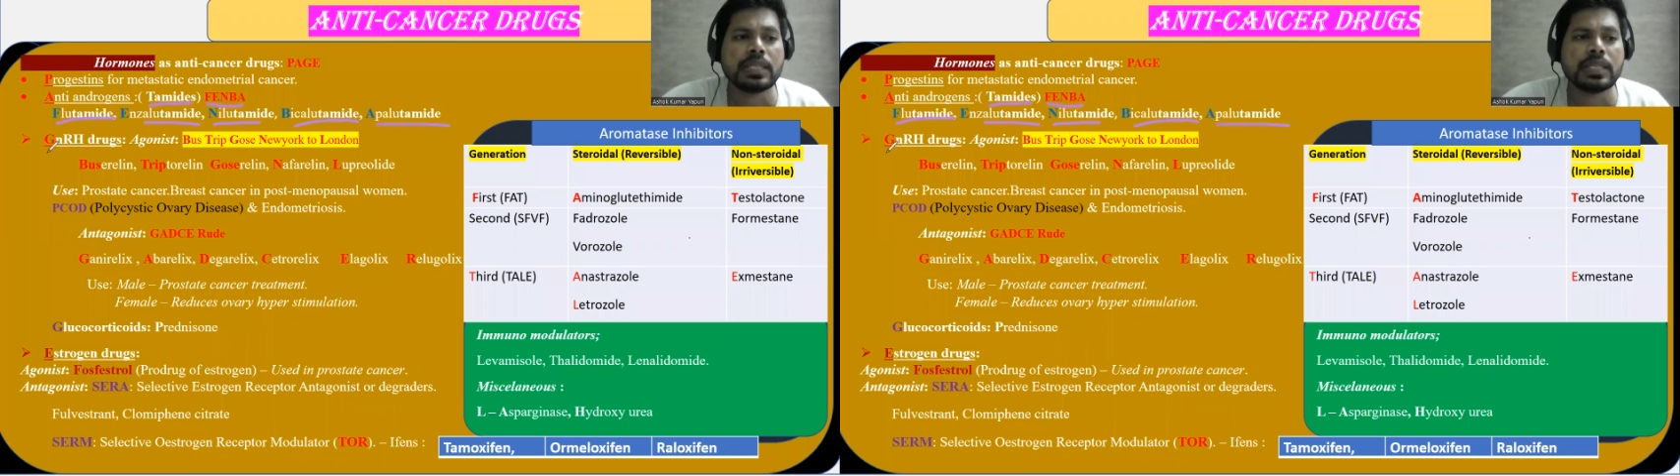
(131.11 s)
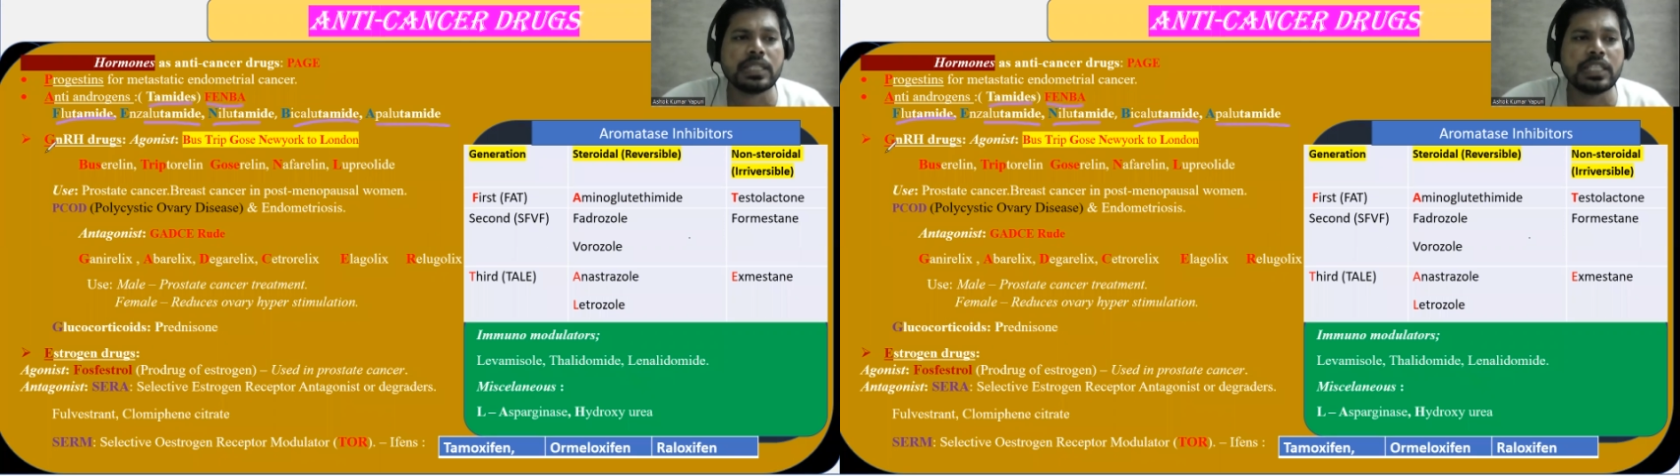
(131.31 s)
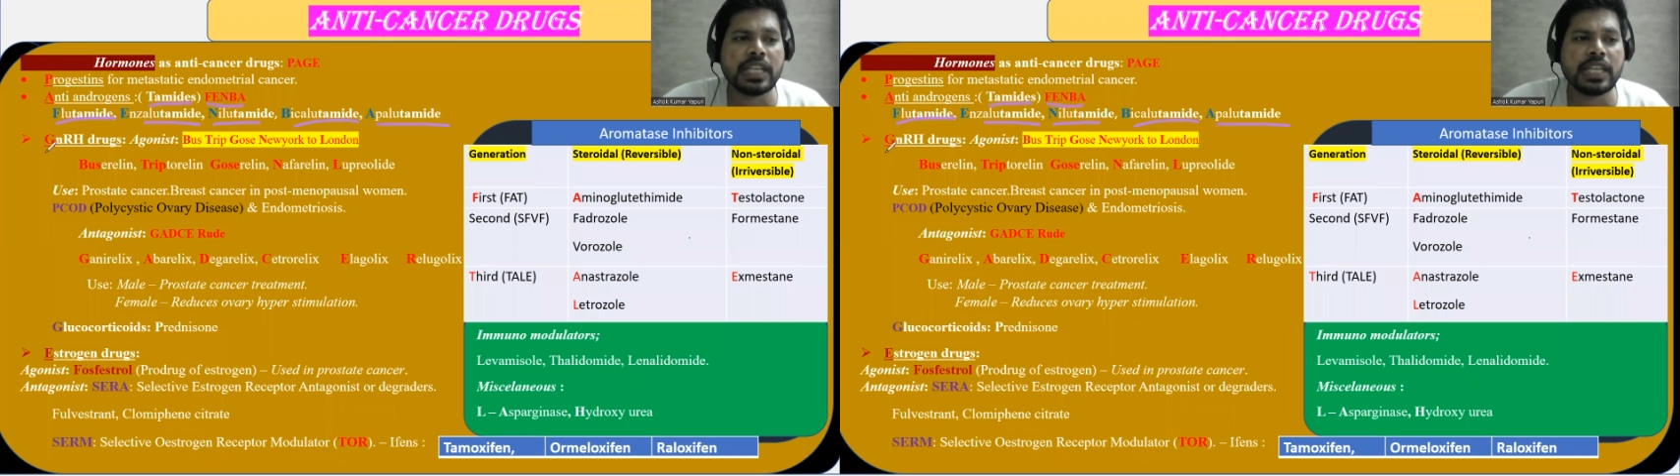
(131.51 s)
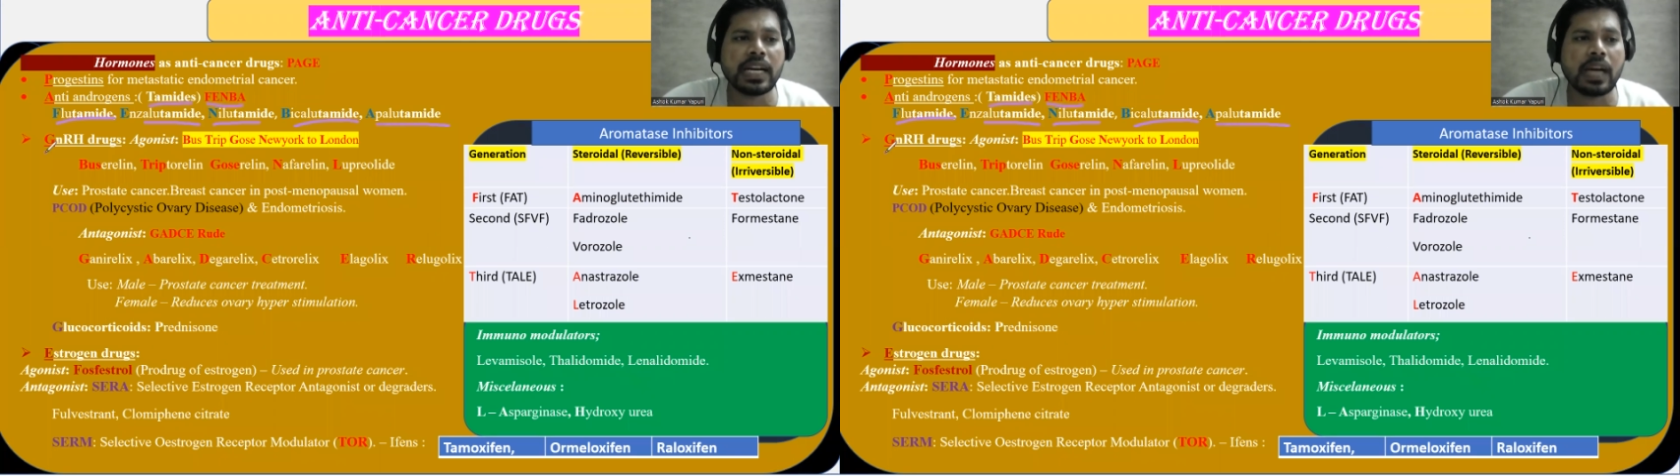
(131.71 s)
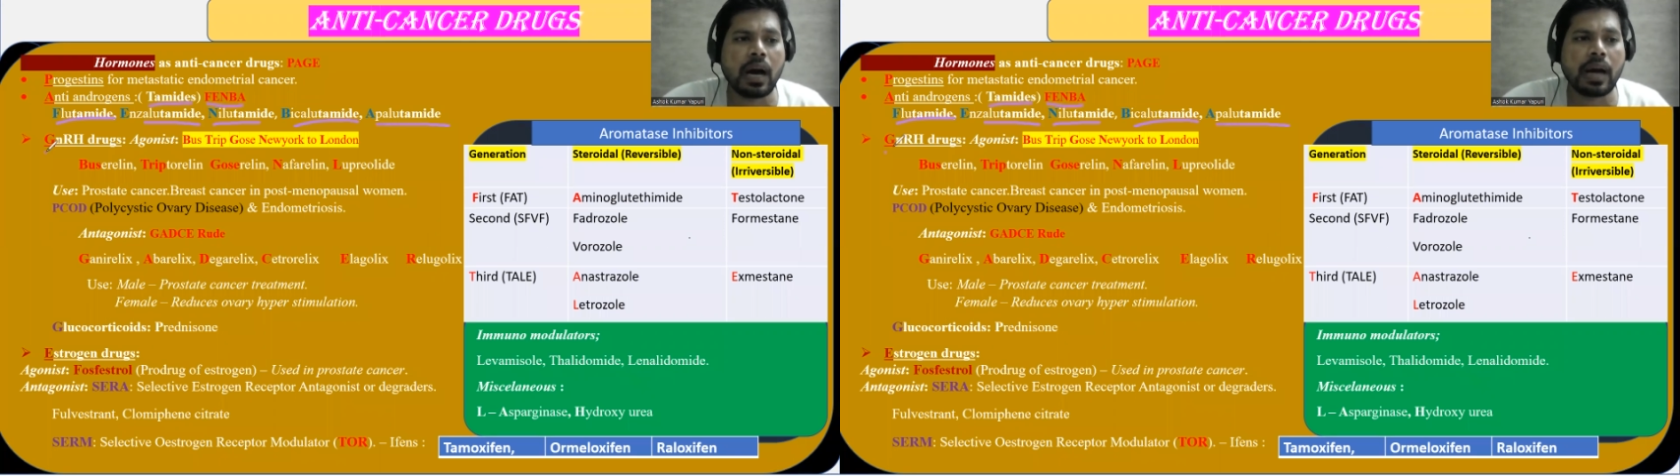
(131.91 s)

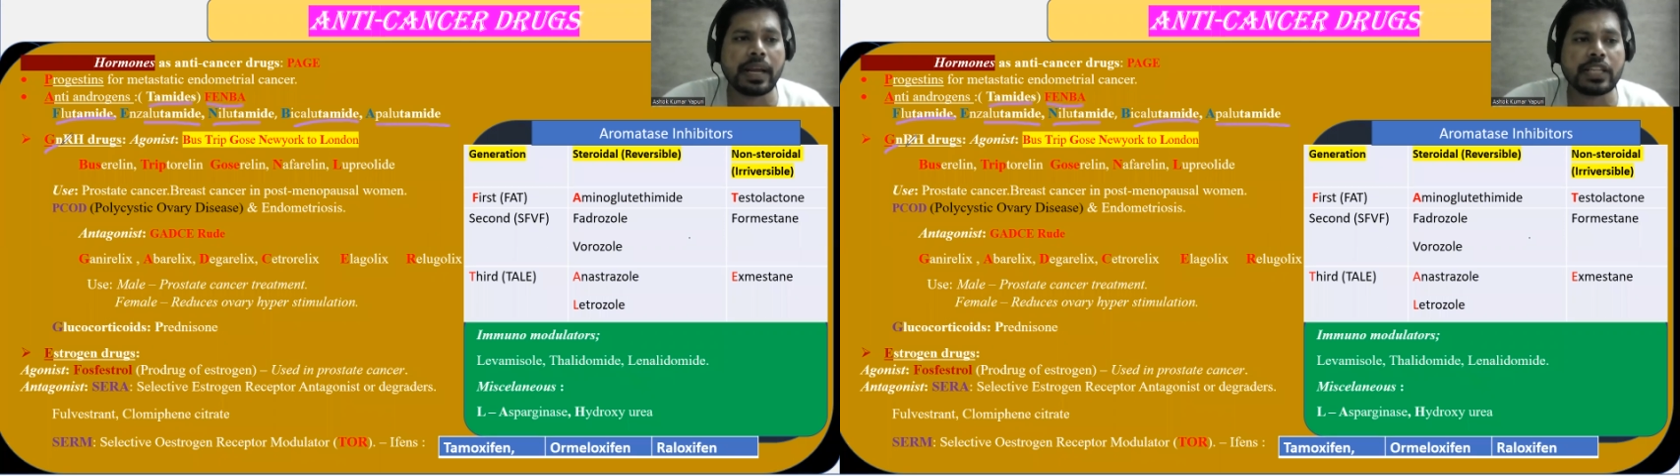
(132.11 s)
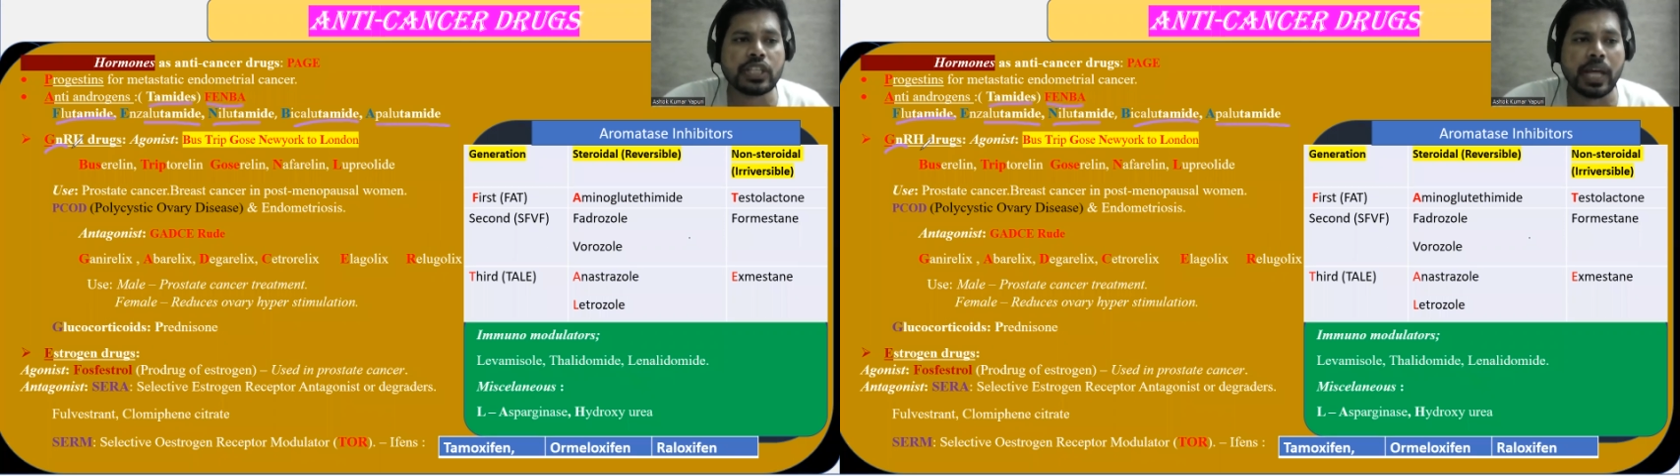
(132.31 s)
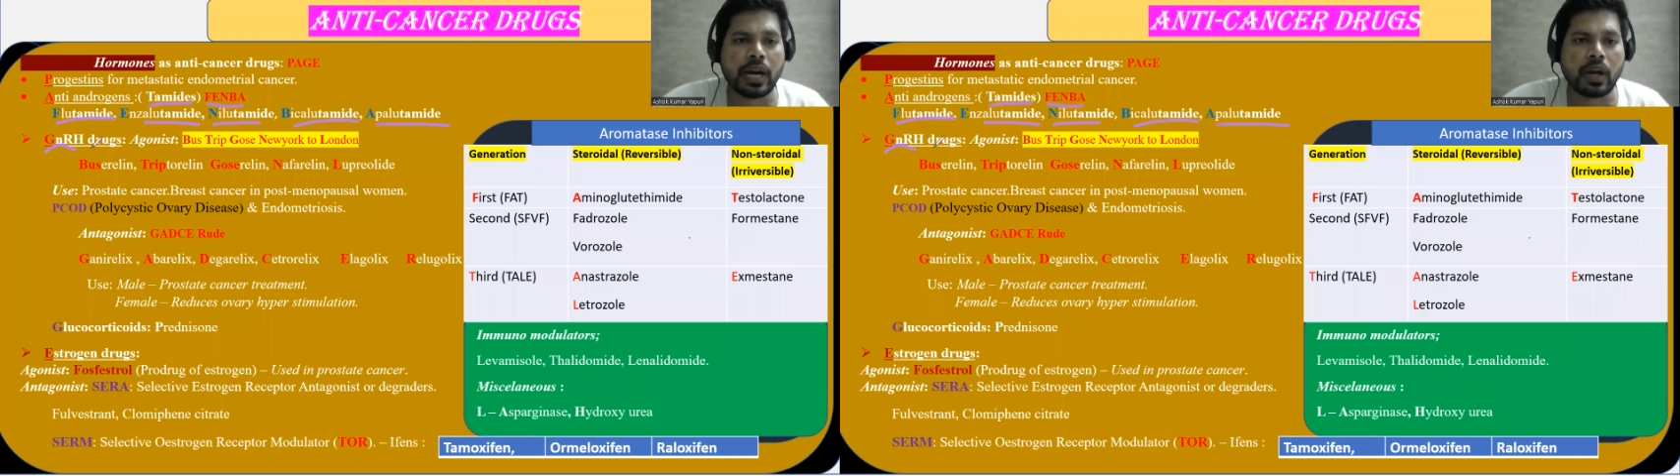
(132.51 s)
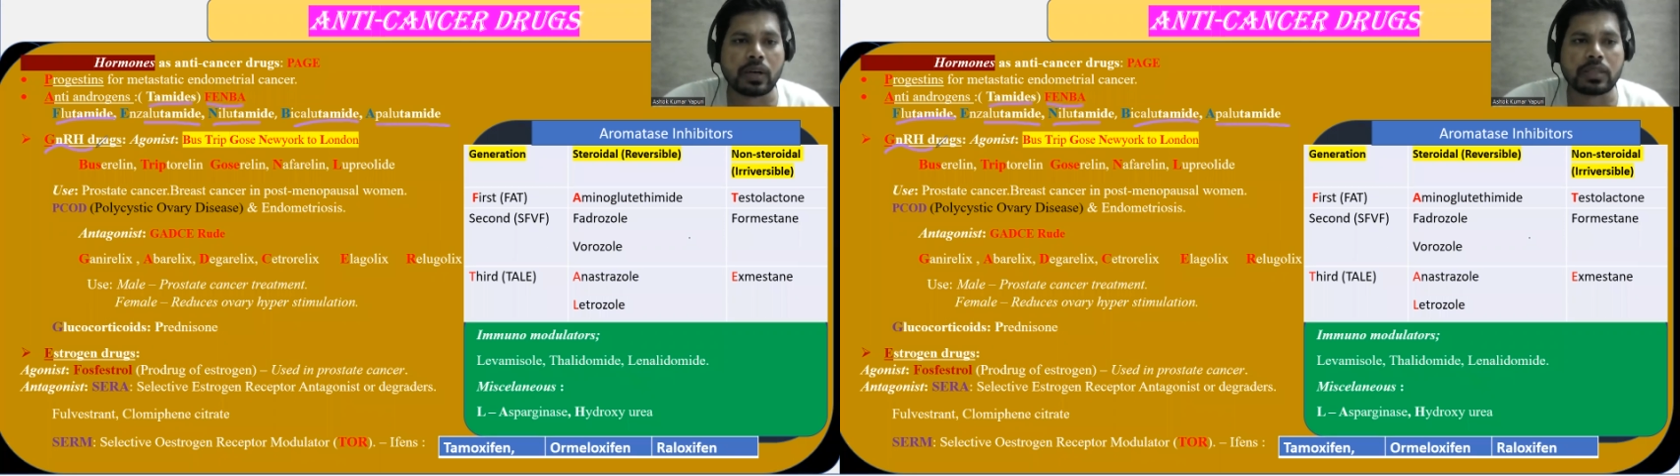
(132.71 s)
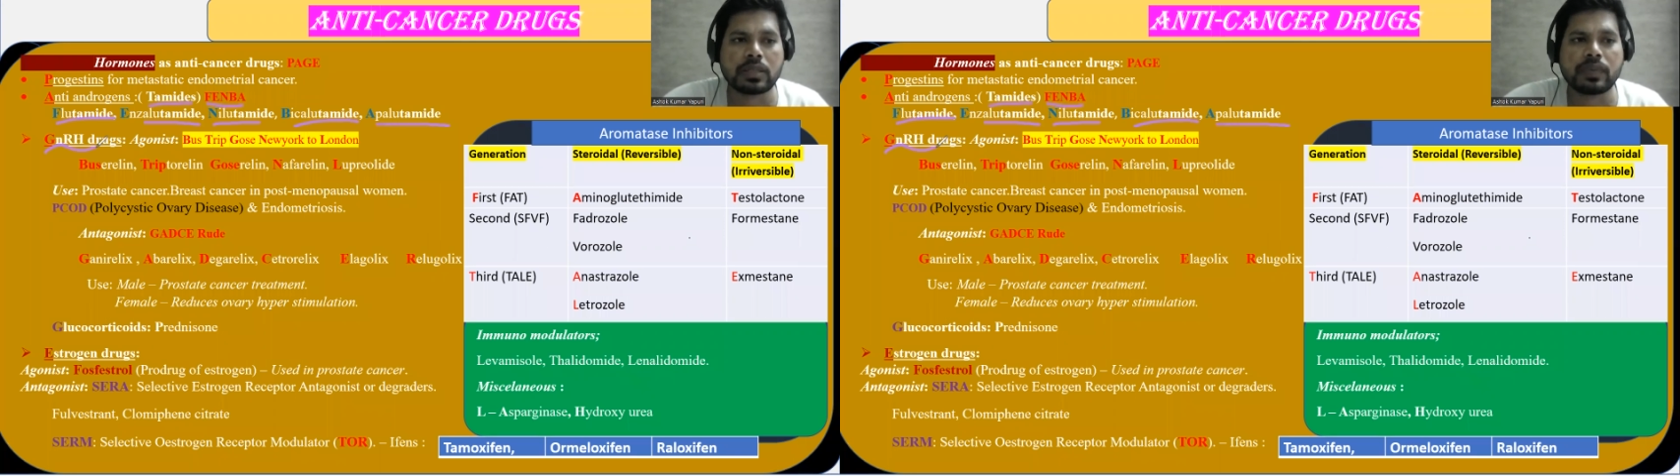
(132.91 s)
GnRH analogs.